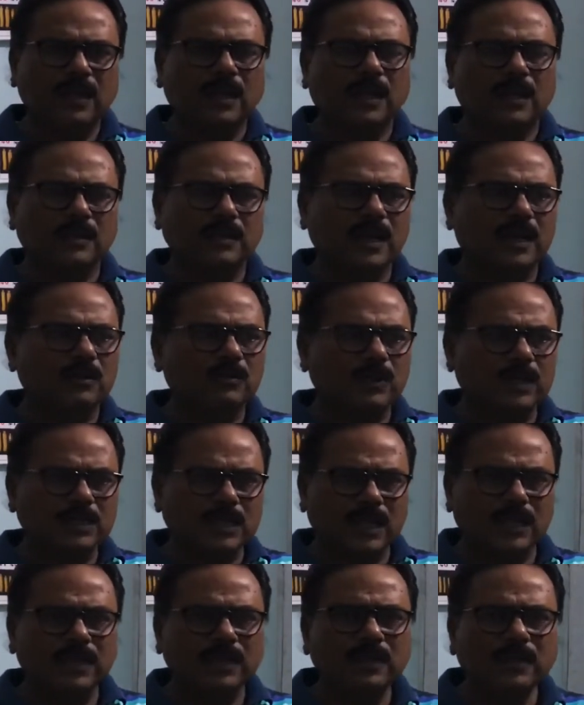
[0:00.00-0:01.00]
that was
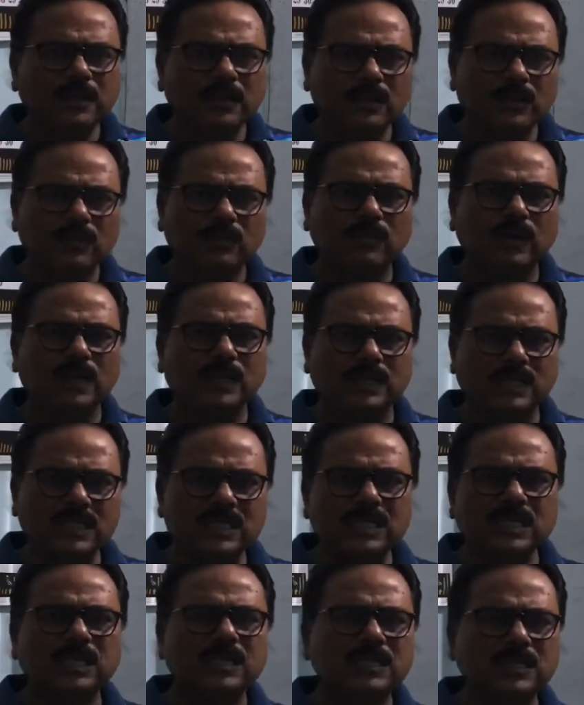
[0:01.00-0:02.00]
I was
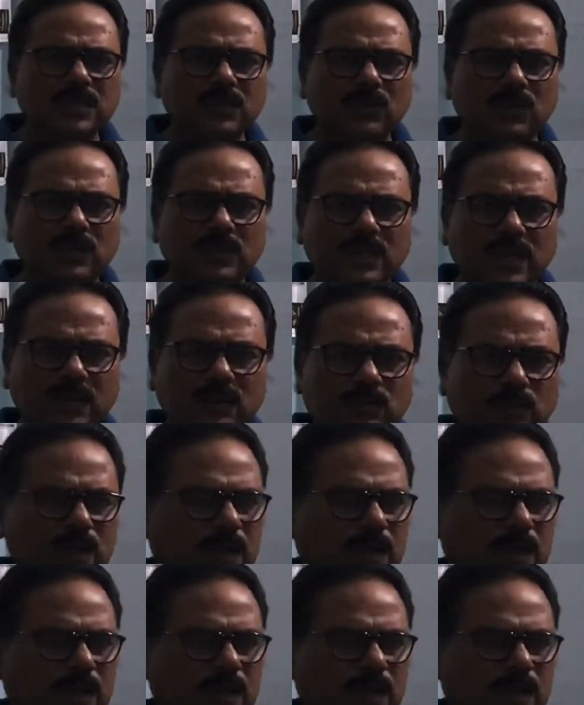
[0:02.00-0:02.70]
discussing on that one.